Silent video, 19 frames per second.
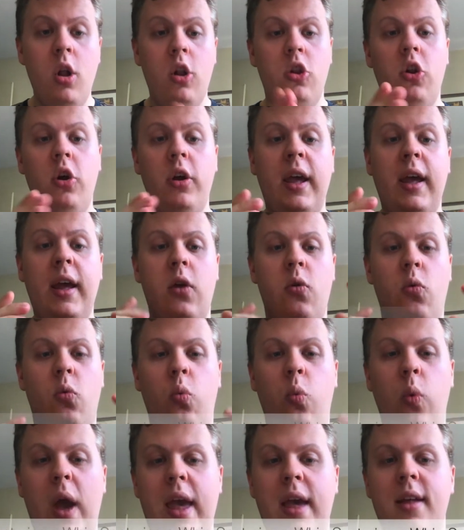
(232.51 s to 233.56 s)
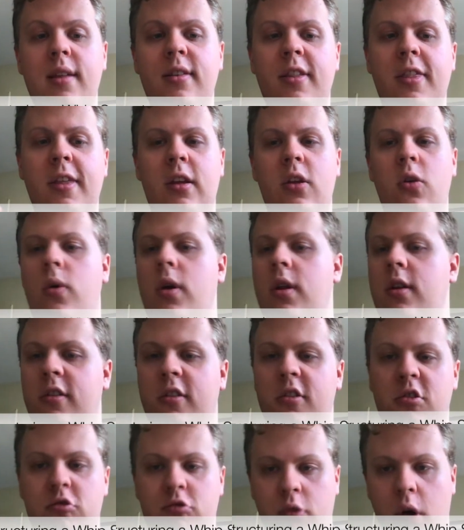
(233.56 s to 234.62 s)
looking at ways that you can
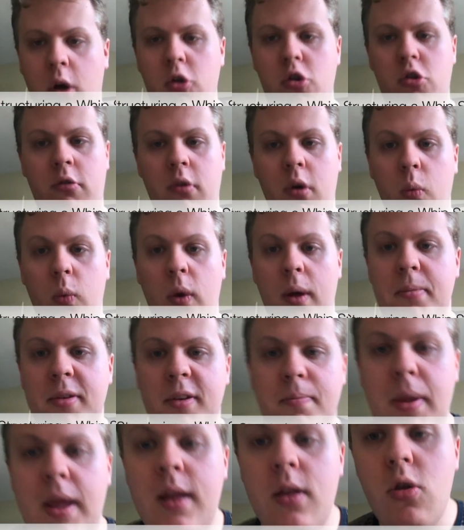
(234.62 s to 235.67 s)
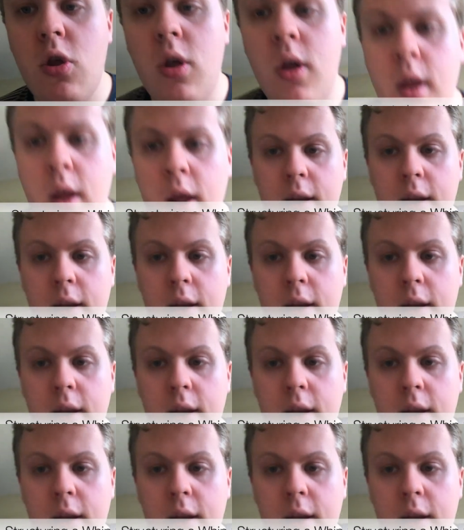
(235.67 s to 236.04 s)
structure a whip speech.